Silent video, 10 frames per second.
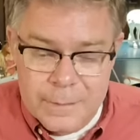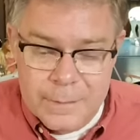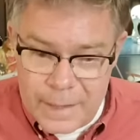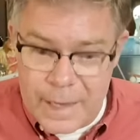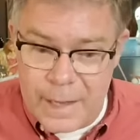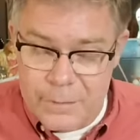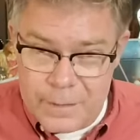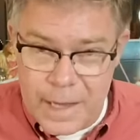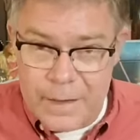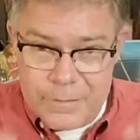Yeah,
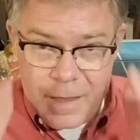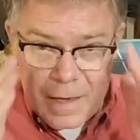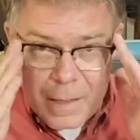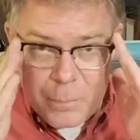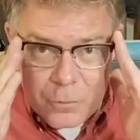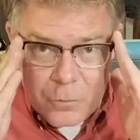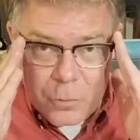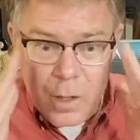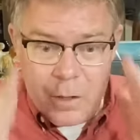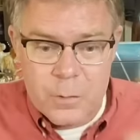guys, that happened
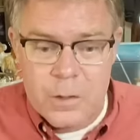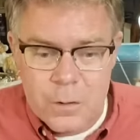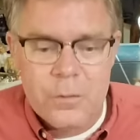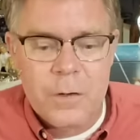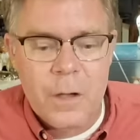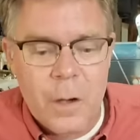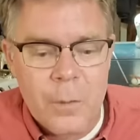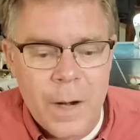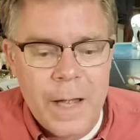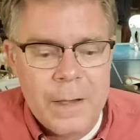200 years
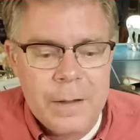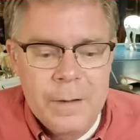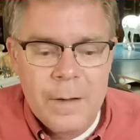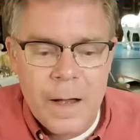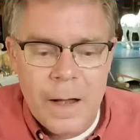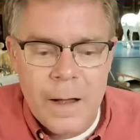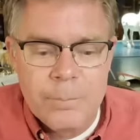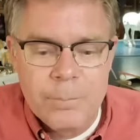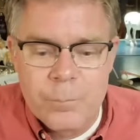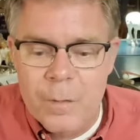ago, right?
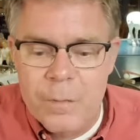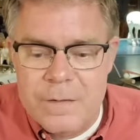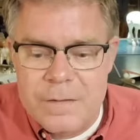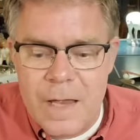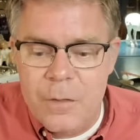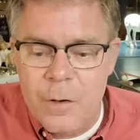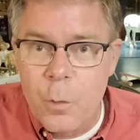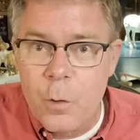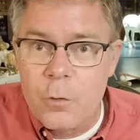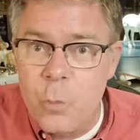Um, they say there
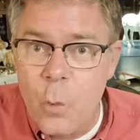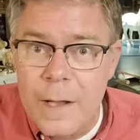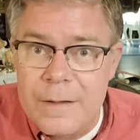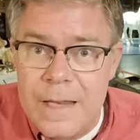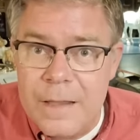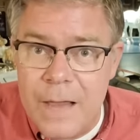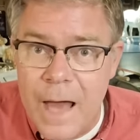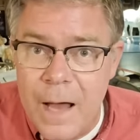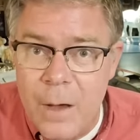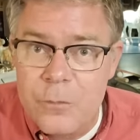were
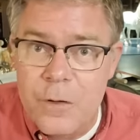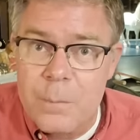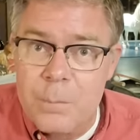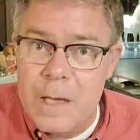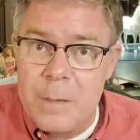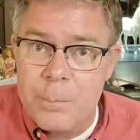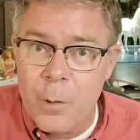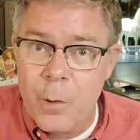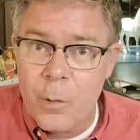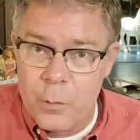20,000 people,